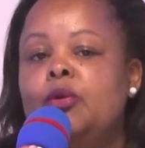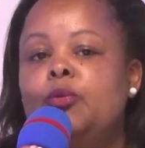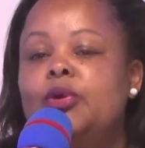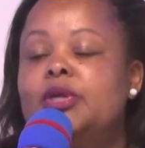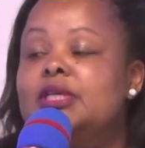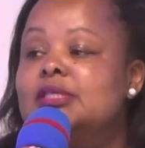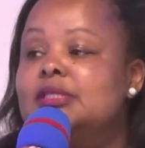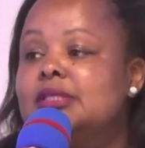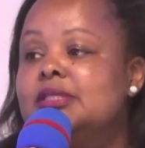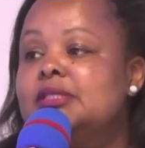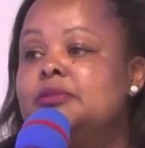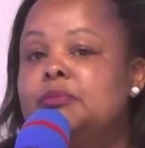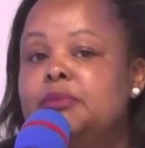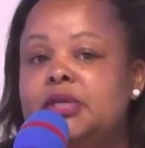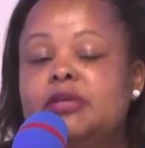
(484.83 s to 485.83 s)
What does
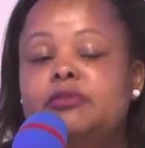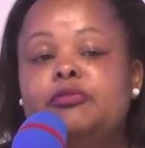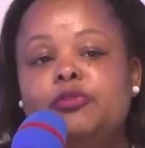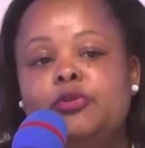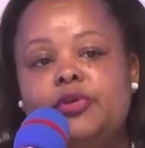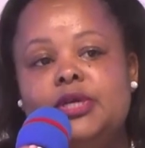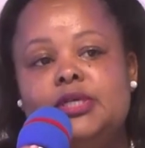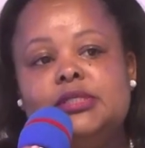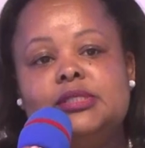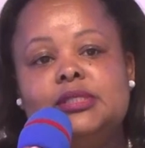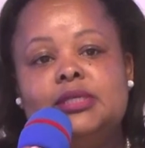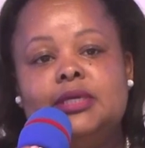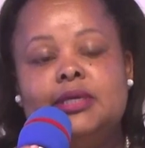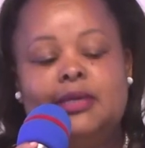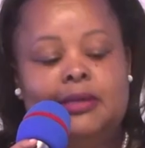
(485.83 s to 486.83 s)
this mean for
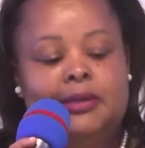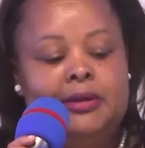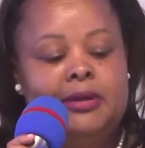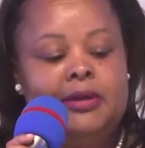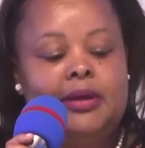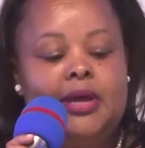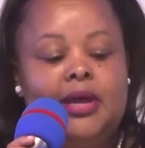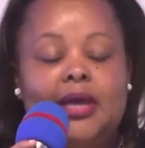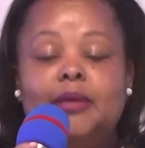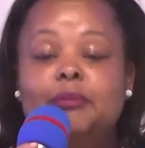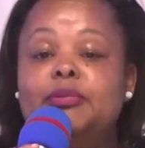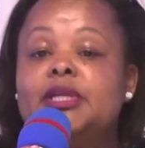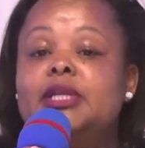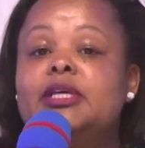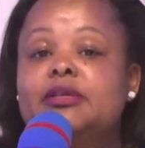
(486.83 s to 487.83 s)
us? I
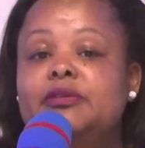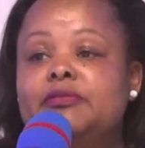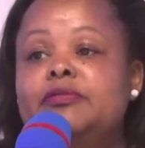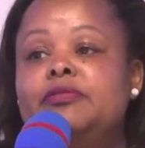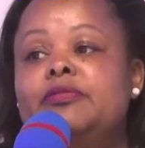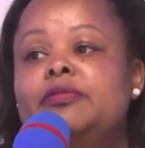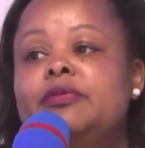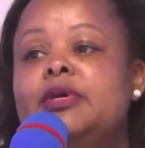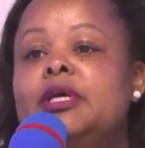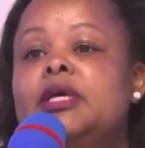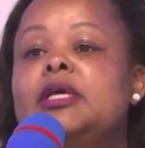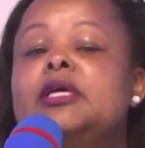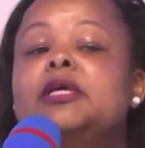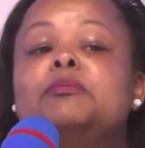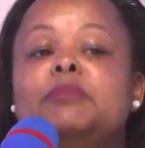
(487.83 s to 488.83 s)
believe
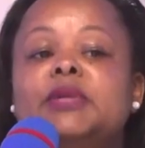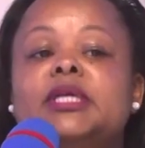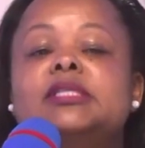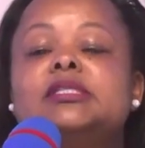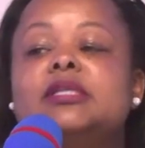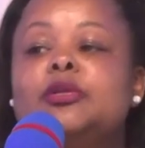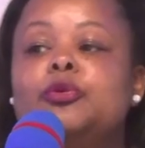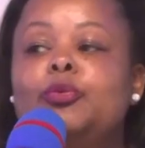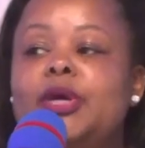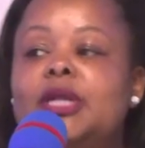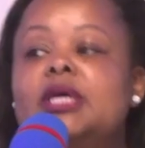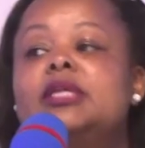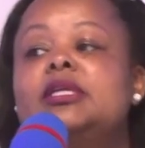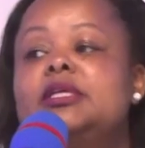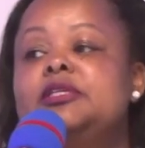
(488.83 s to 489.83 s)
it means that
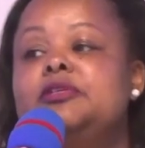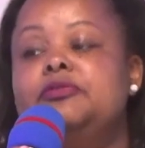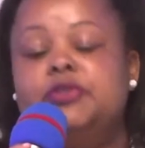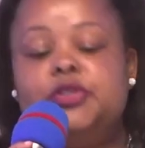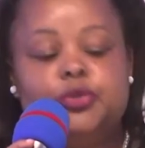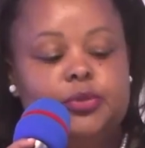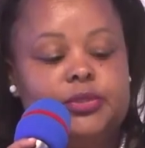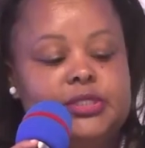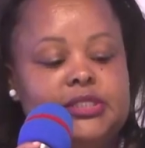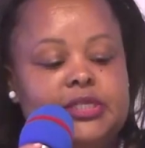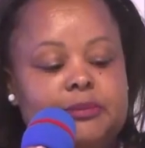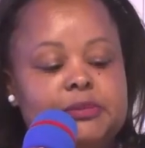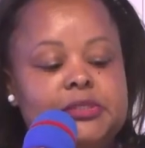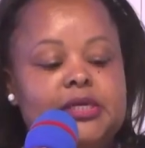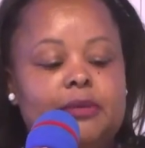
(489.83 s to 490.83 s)
when an individual
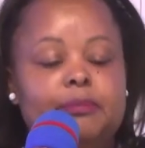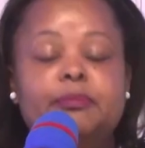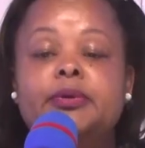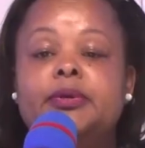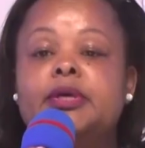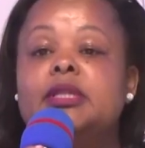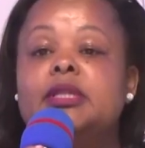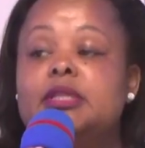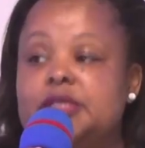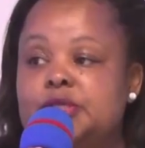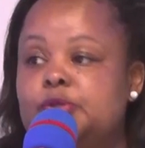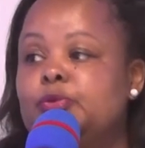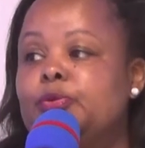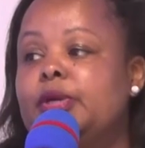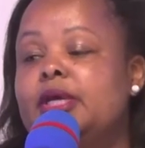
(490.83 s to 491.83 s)
steps up
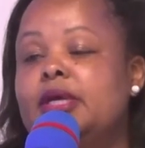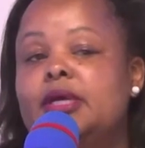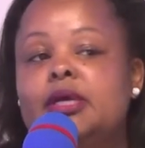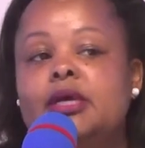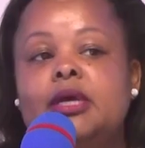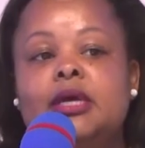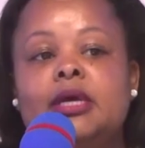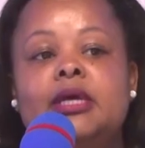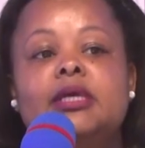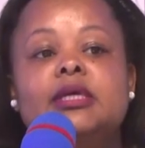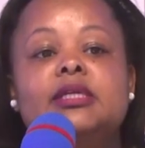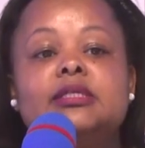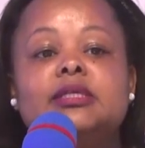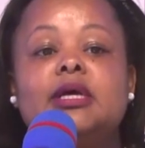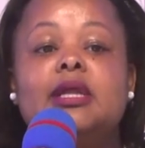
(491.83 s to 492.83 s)
this way,
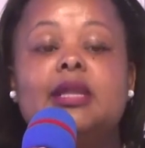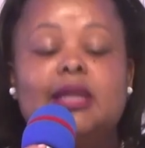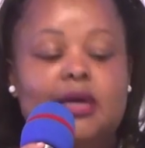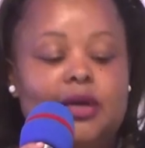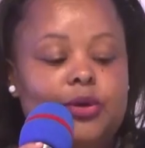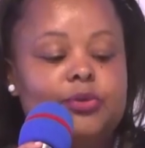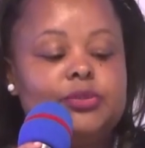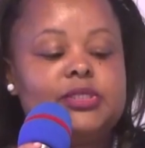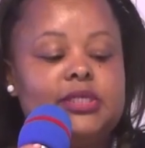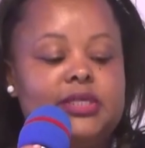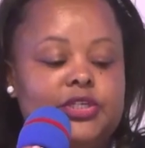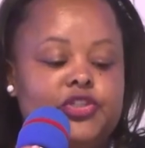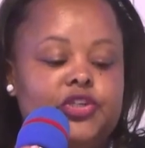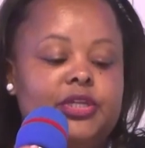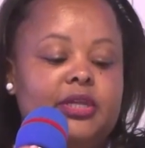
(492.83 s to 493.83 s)
it allows
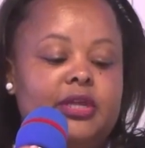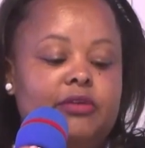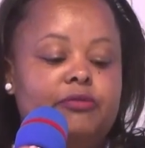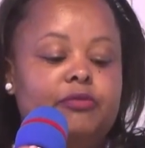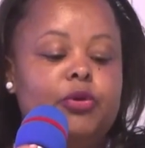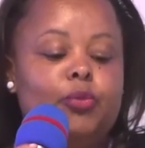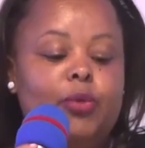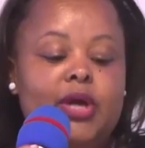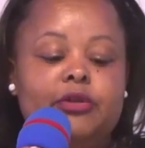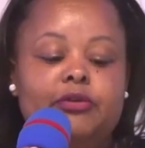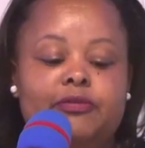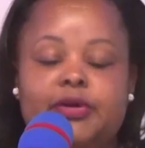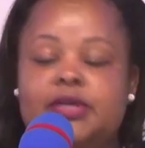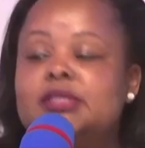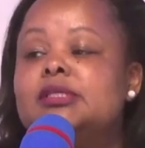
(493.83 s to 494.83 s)
each and every one
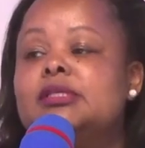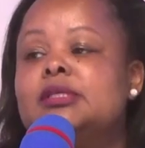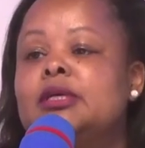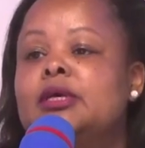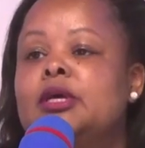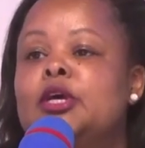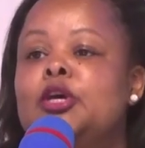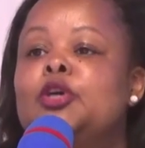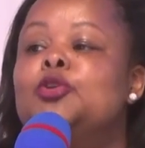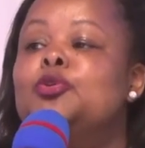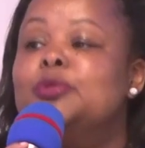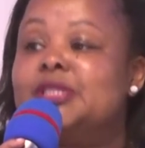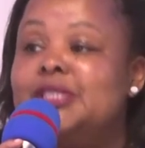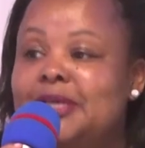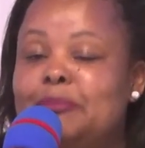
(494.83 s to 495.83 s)
of us
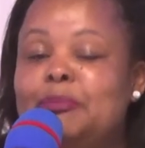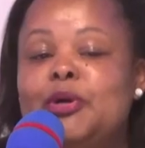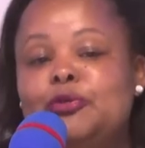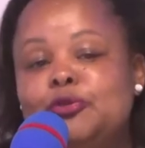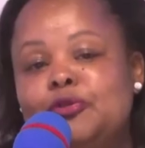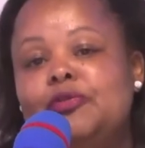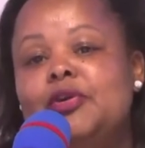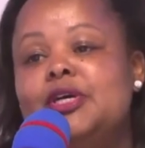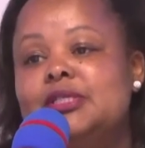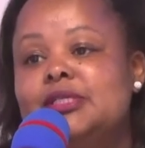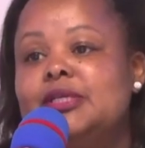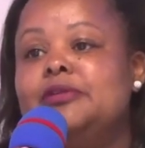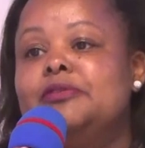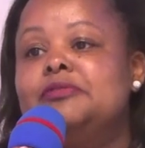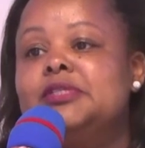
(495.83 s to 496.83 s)
to step out of
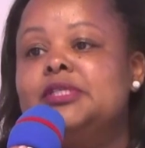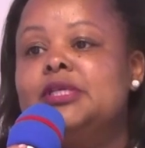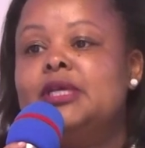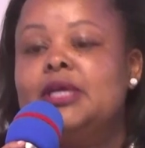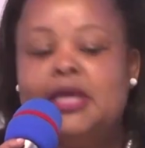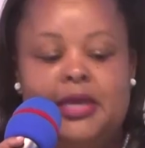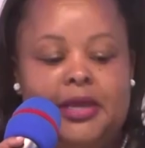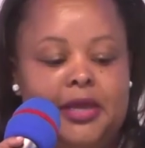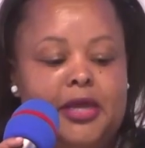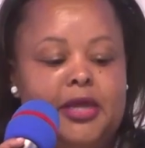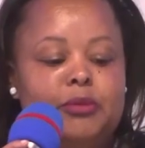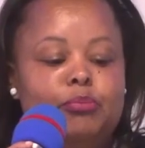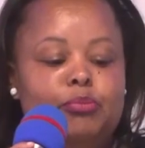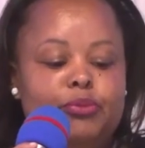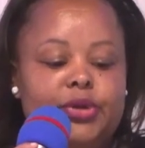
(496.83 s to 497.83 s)
ourselves
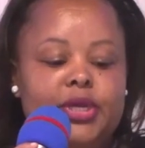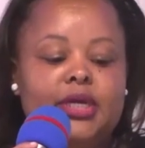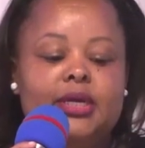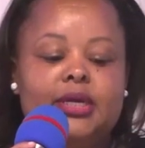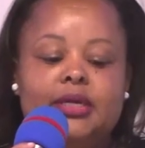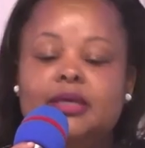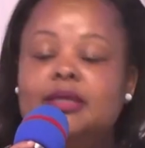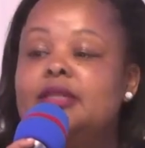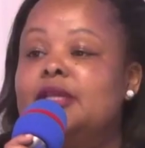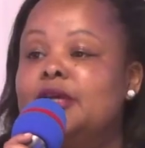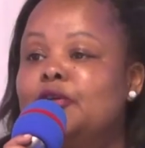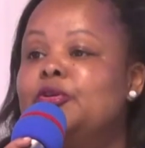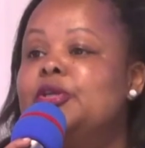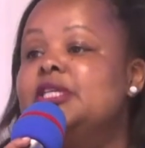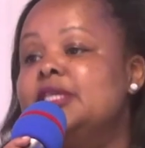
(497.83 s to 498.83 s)
and bring the
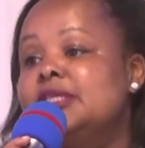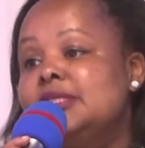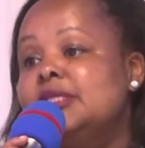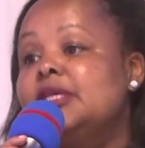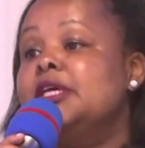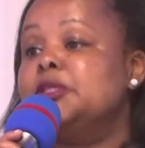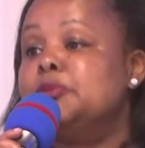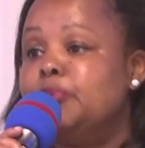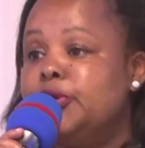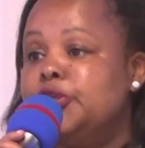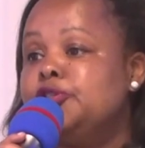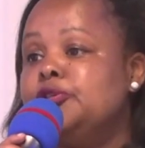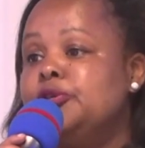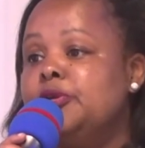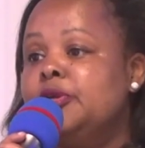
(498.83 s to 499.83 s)
greatest
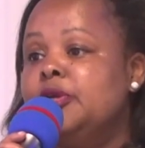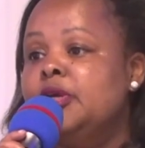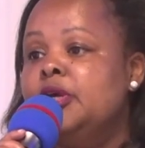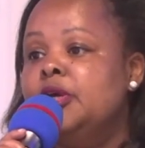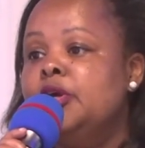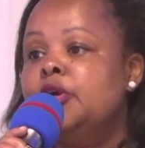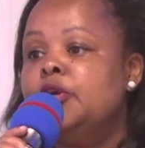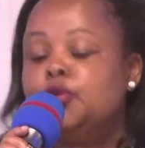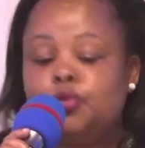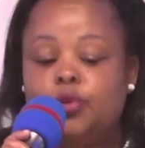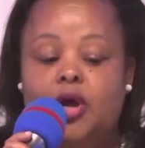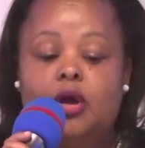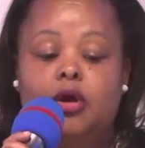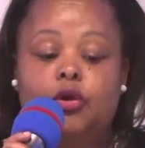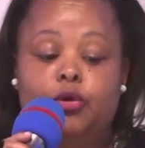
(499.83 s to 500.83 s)
expression to
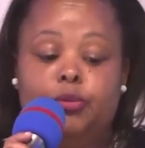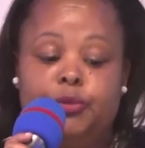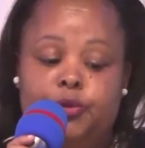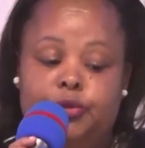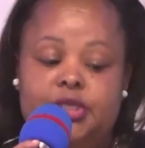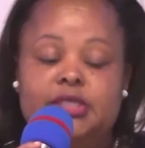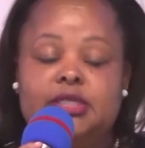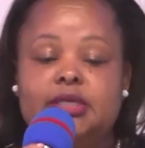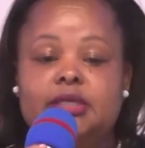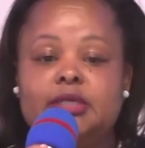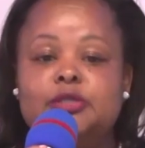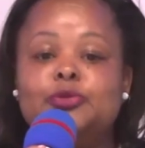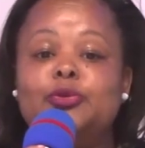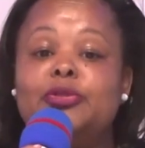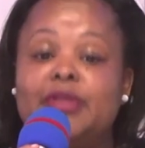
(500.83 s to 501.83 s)
our community.
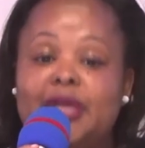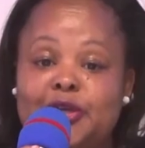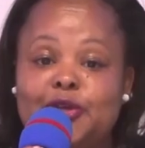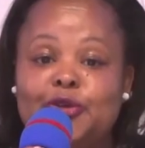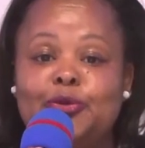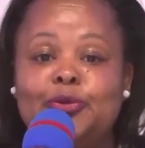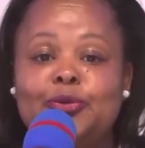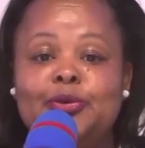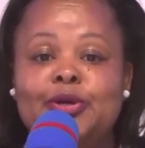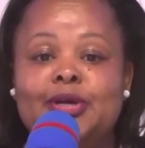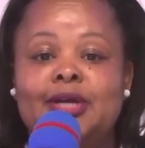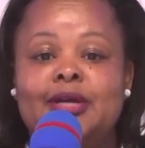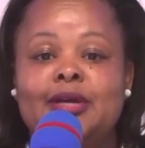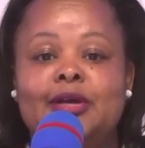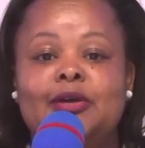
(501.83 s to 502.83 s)
So thank you
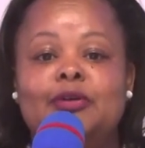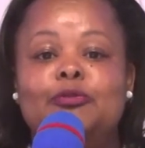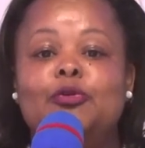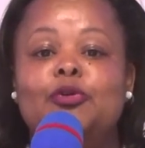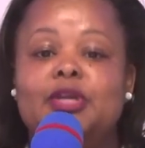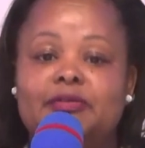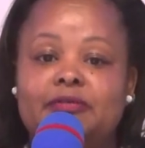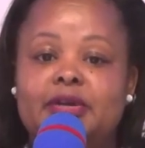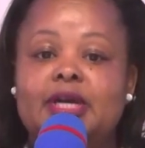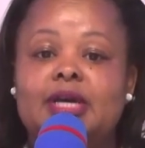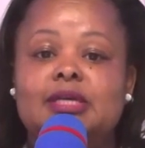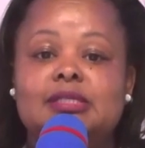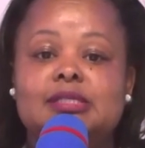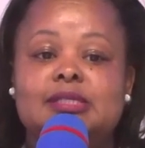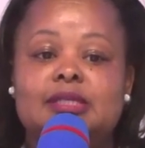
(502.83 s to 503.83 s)
for giving
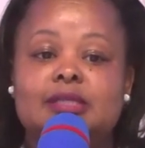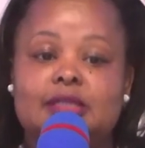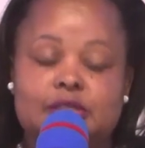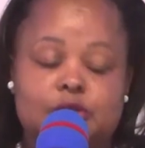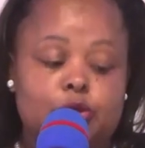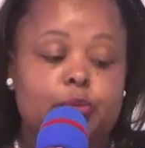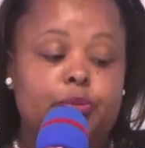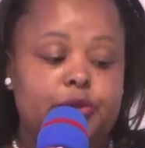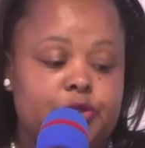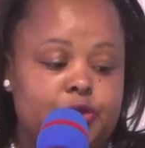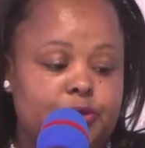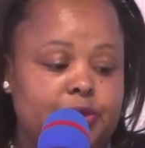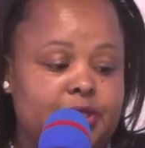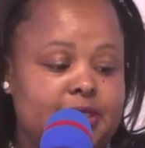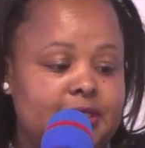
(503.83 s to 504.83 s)
us this
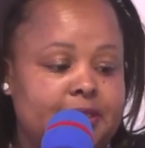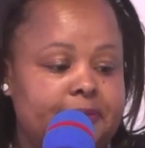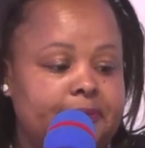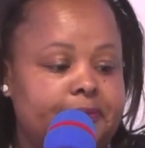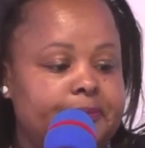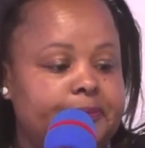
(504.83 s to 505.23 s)
opportunity.